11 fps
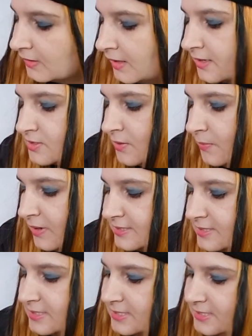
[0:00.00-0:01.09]
Okay, so
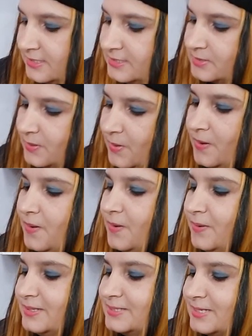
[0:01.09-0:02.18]
what's this?
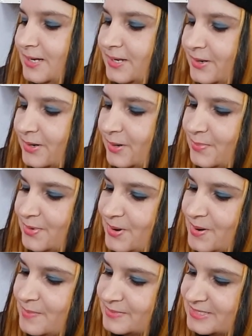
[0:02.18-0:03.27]
Oh, it's a little
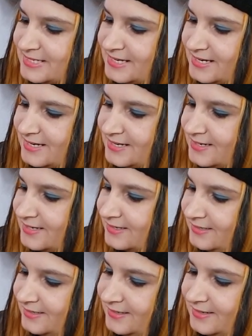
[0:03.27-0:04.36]
broomstick.